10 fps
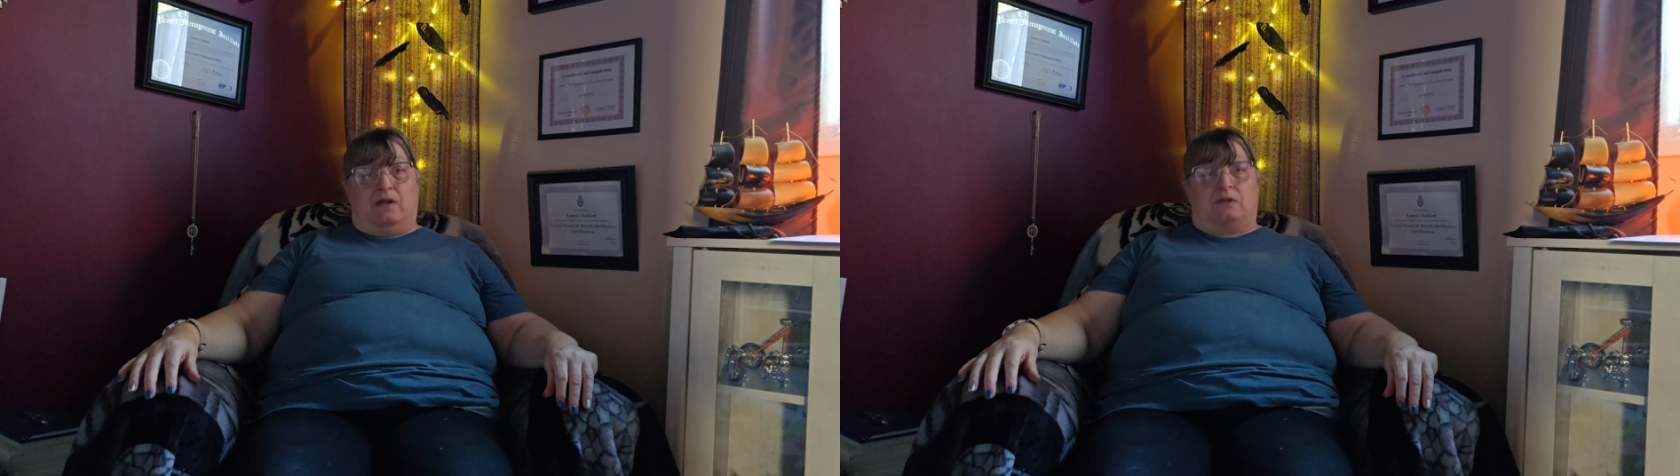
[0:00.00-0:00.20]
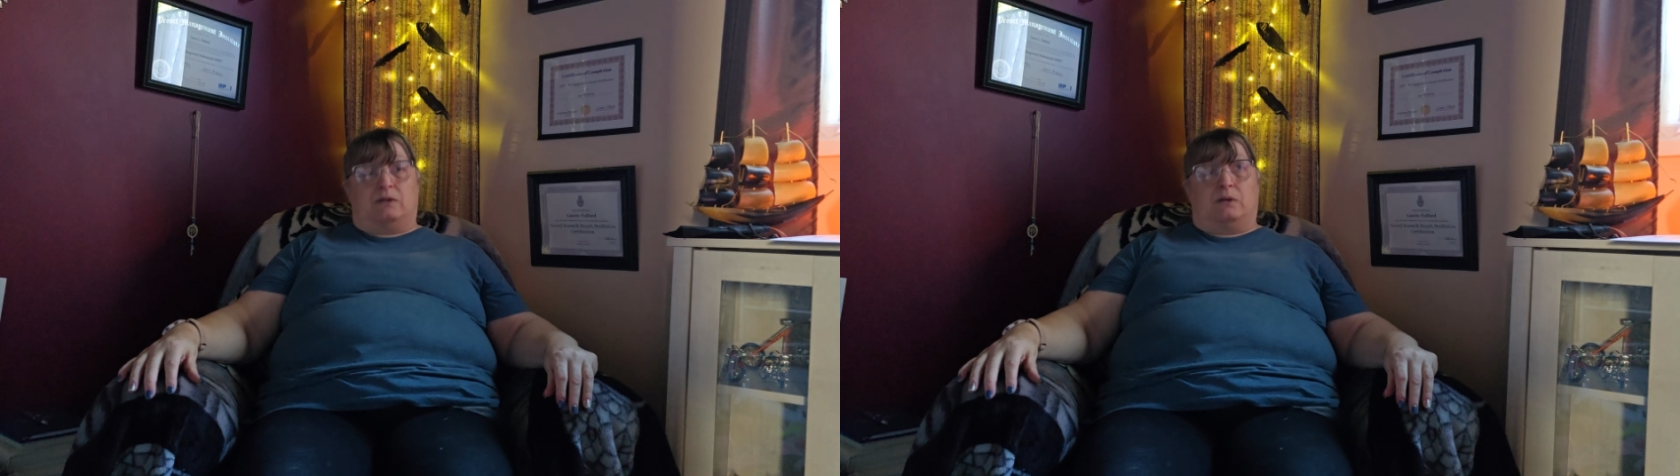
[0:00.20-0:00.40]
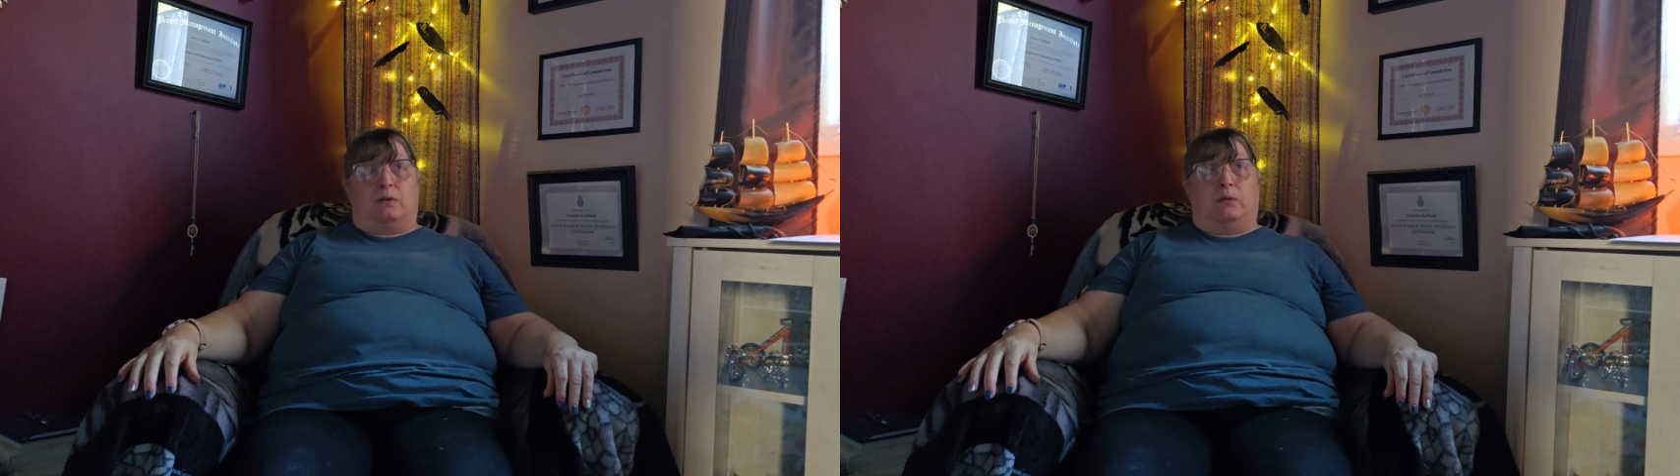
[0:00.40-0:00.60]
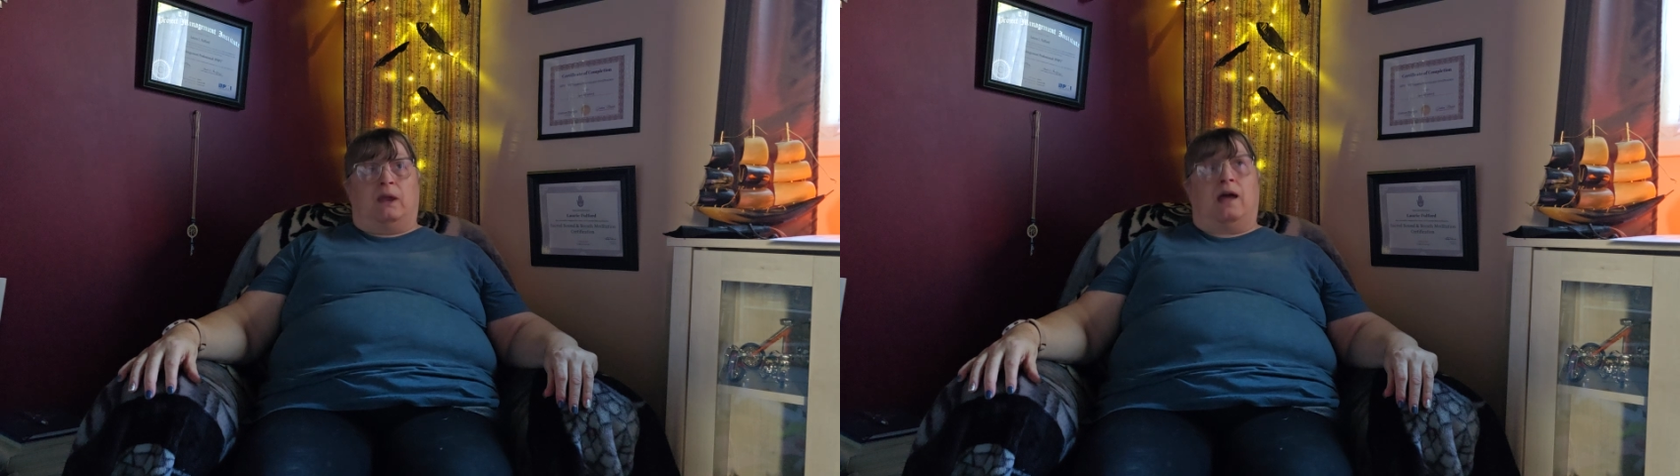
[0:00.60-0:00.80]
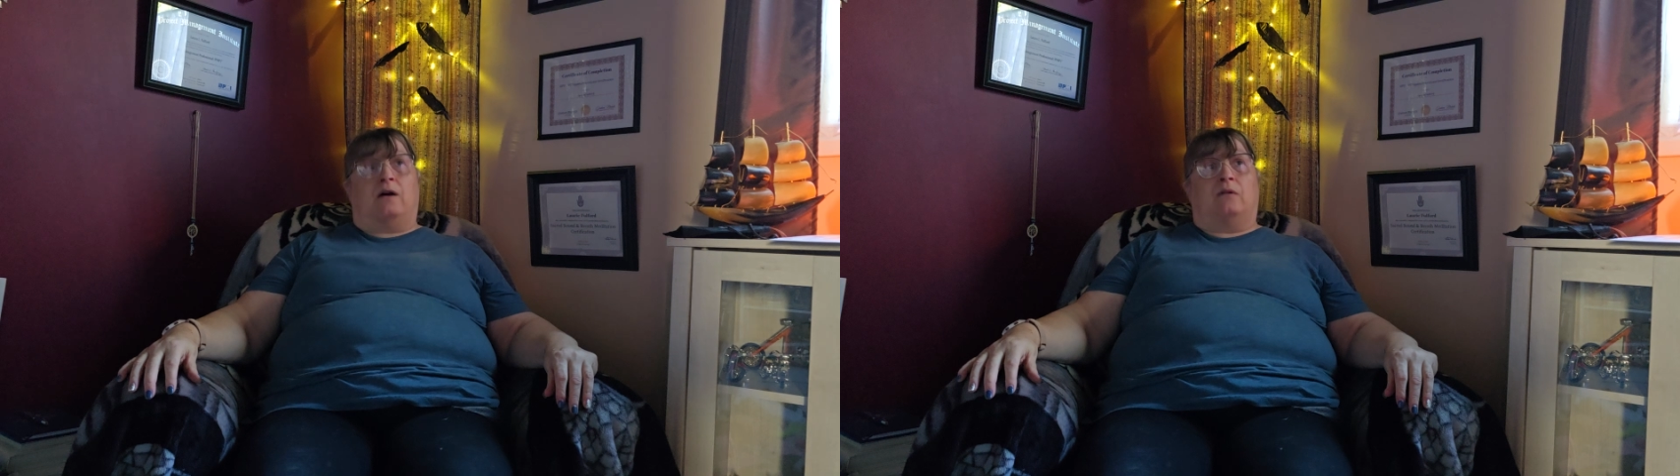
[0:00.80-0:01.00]
So
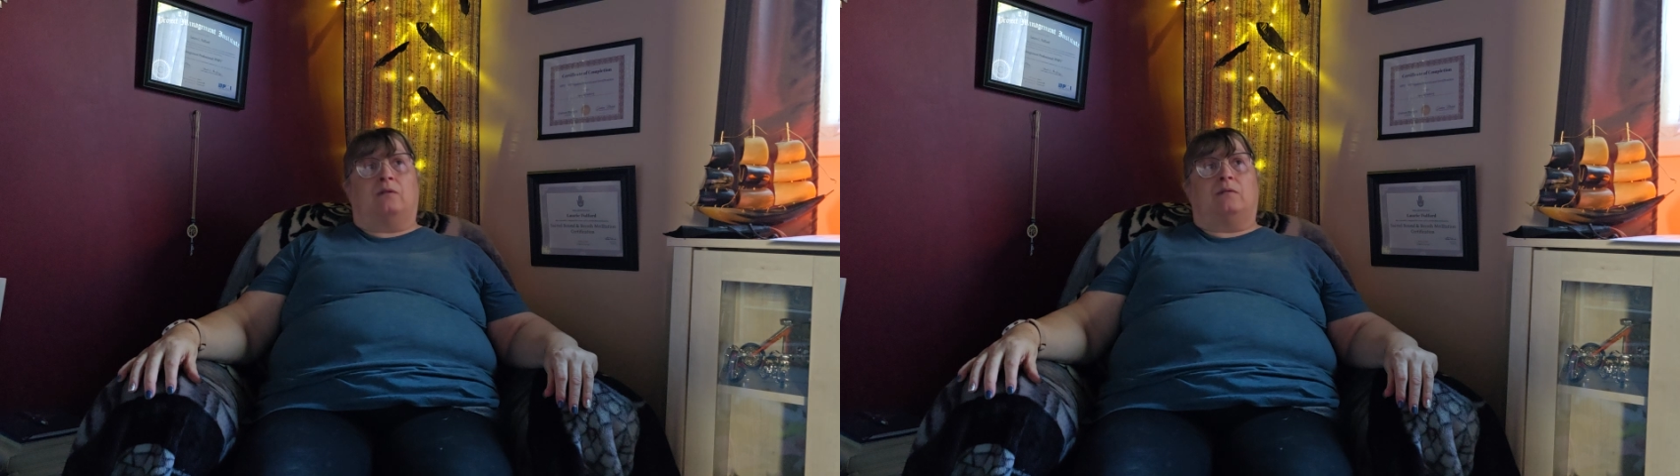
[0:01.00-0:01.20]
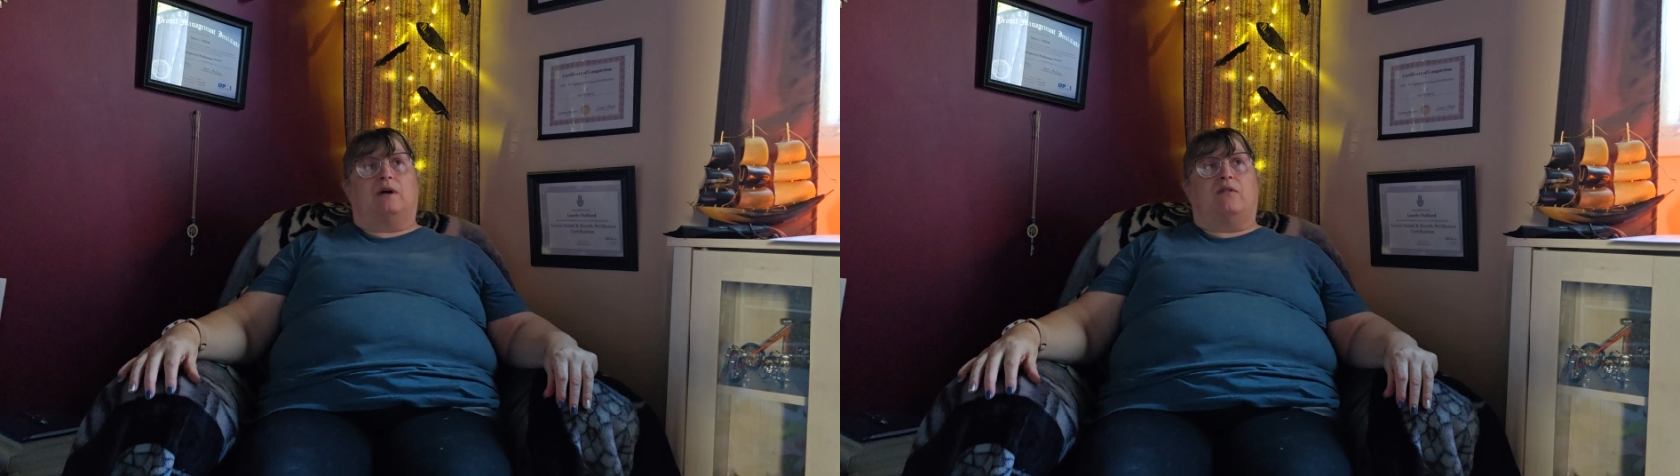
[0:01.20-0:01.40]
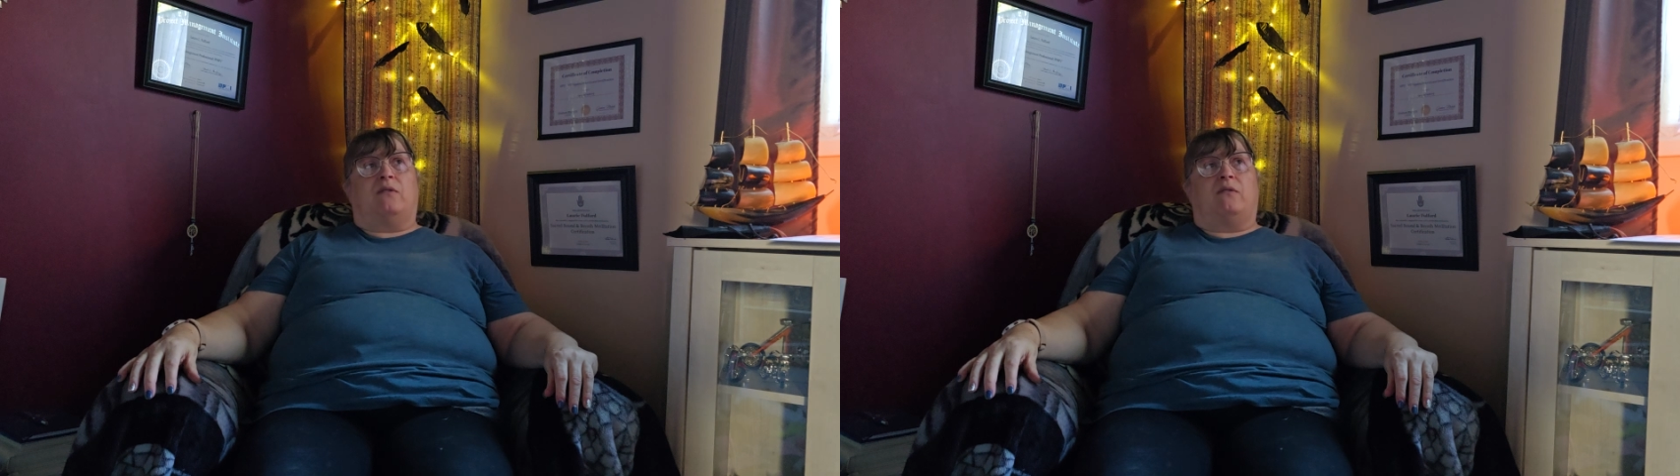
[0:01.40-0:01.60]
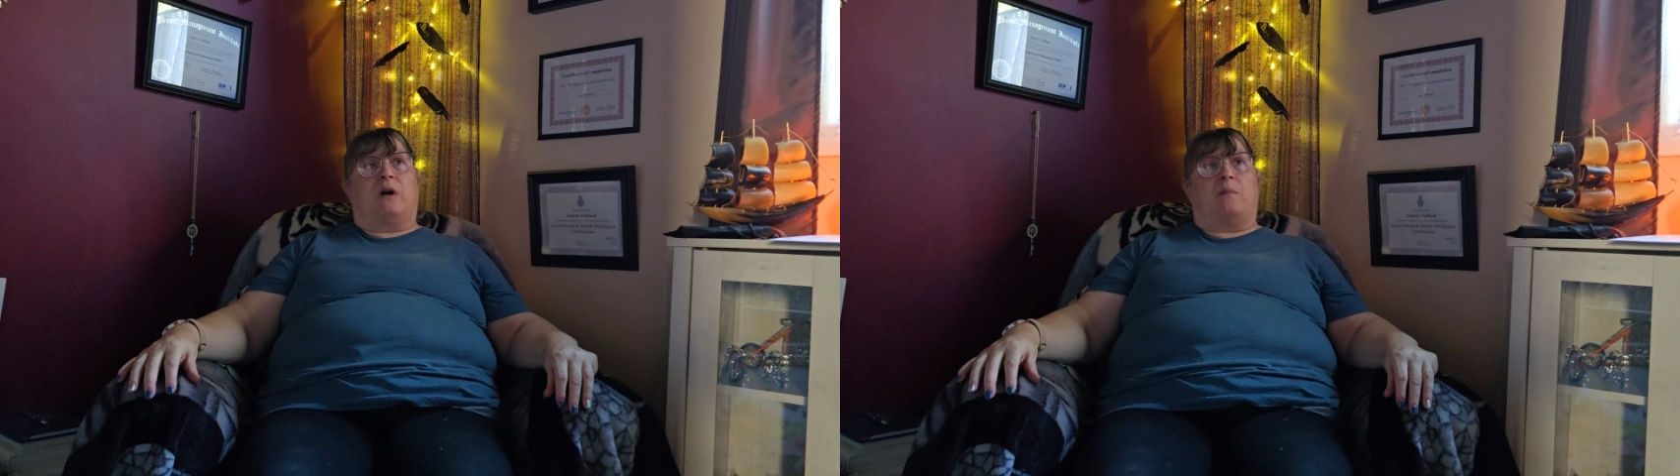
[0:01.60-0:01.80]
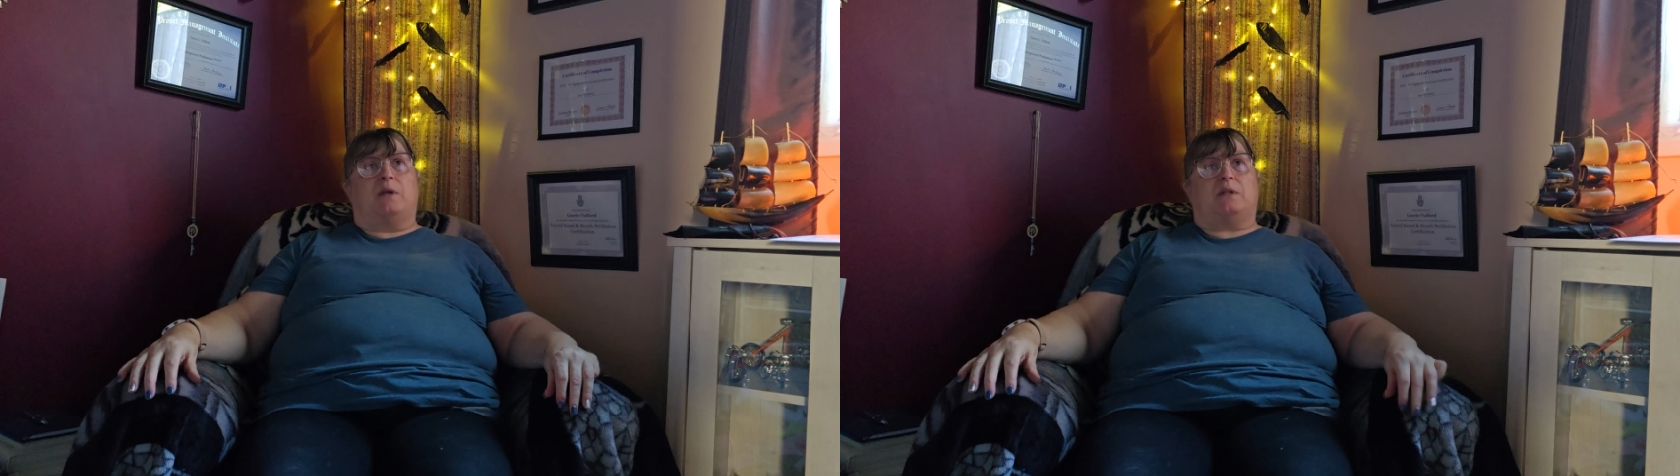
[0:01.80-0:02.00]
now I've
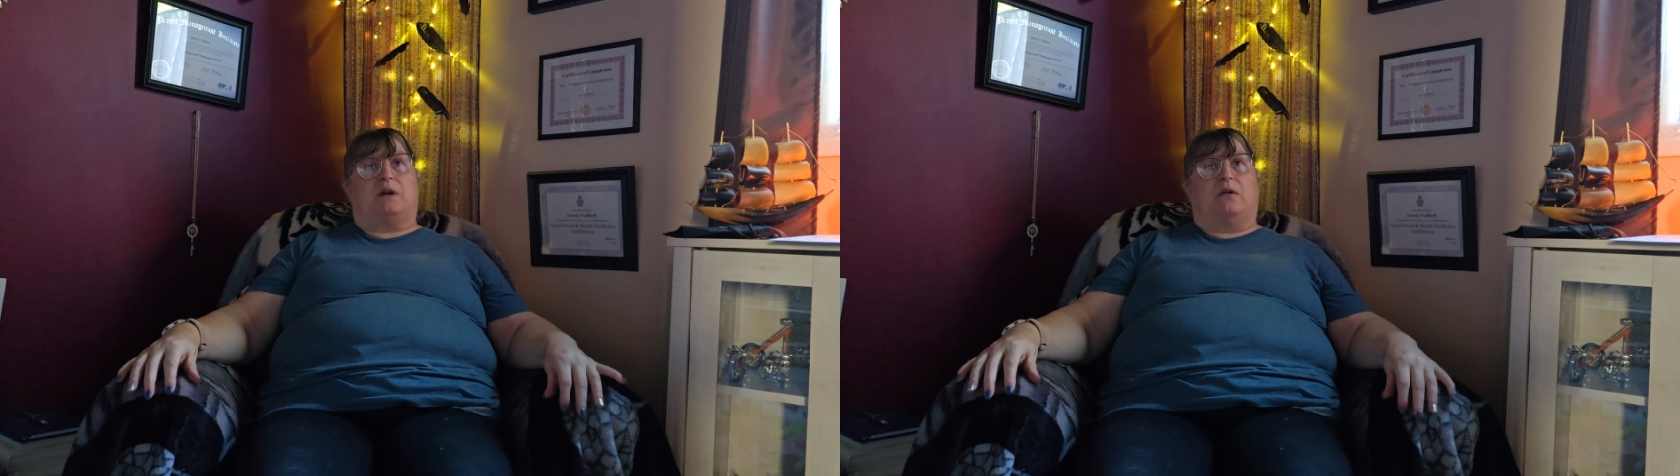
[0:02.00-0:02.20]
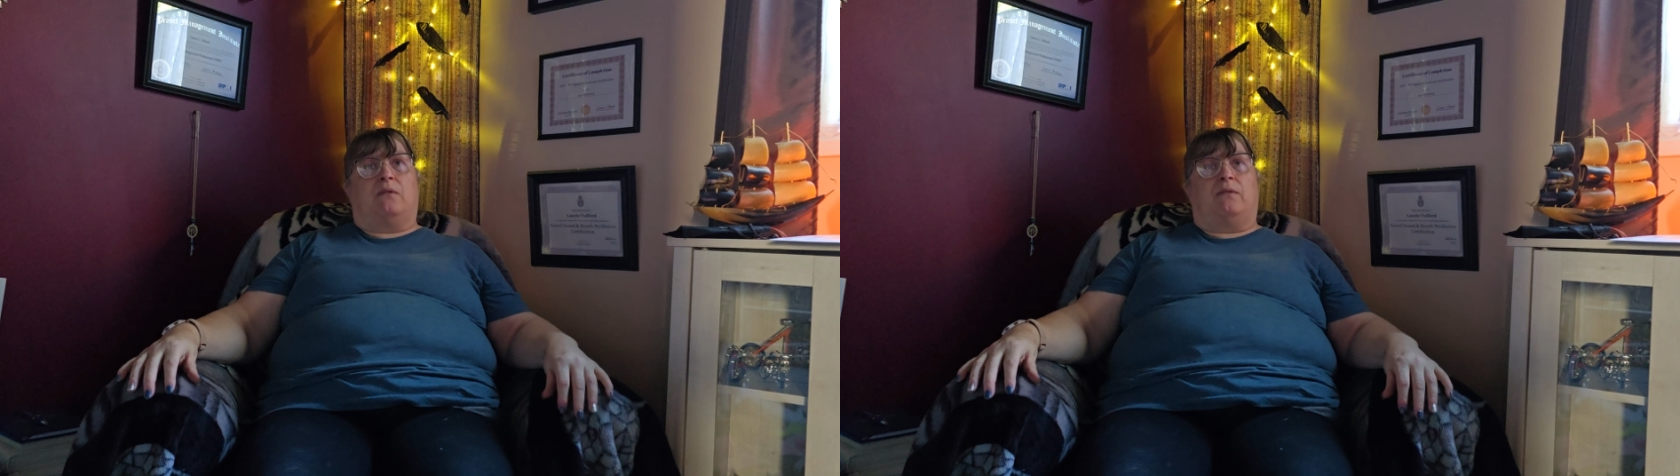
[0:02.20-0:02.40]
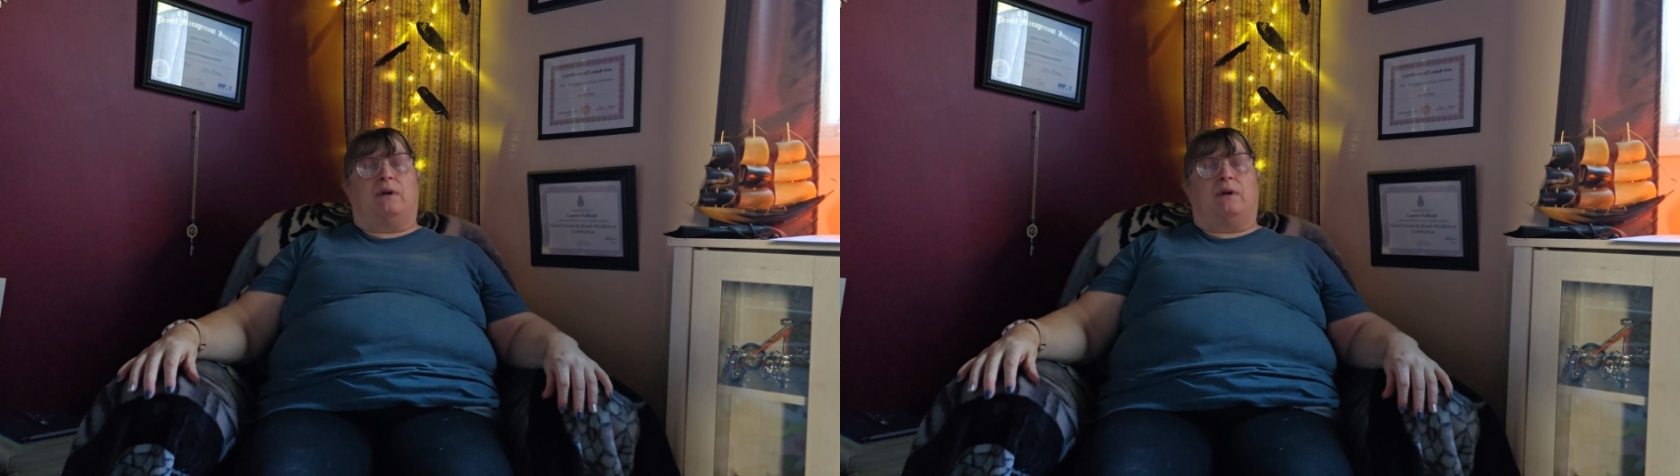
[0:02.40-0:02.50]
got myself